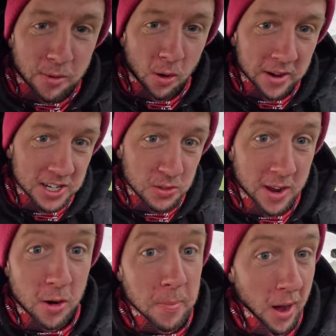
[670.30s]
bought one as
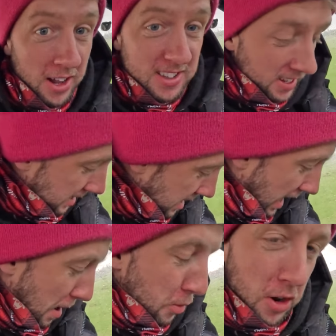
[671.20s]
well, but
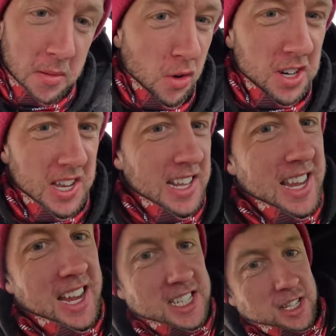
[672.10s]
I bought it more as a
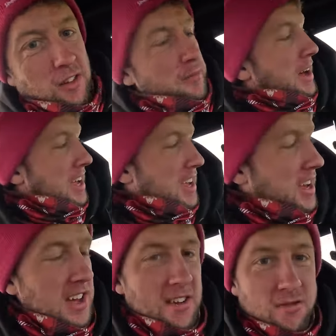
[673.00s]
test of my
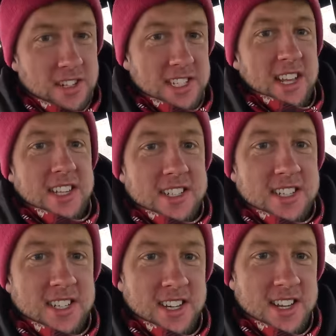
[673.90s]

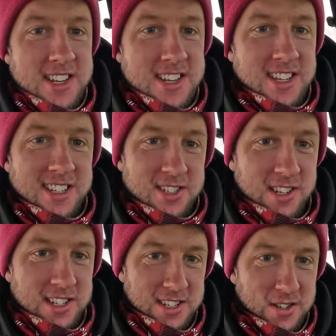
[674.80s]
resilience.
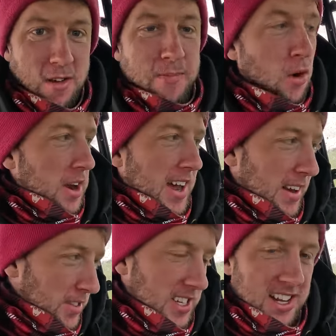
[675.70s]
So I bought it and
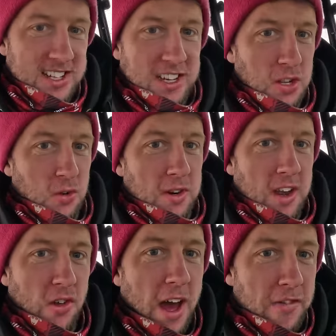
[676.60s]
I've sat it in the door and I
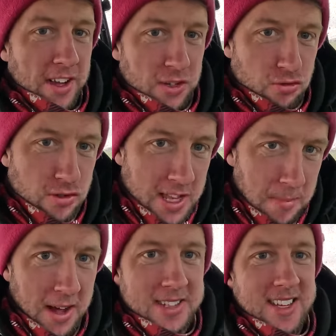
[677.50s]
thought, if it gets really
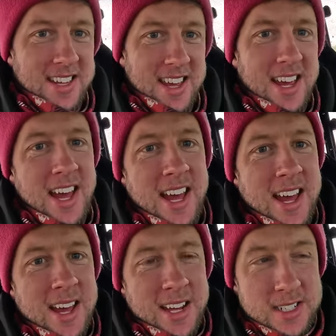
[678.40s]
bad today,
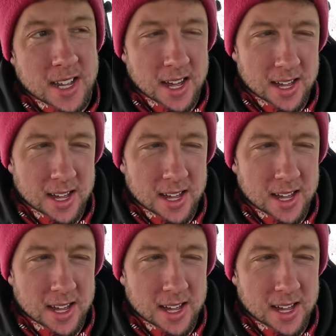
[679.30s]
because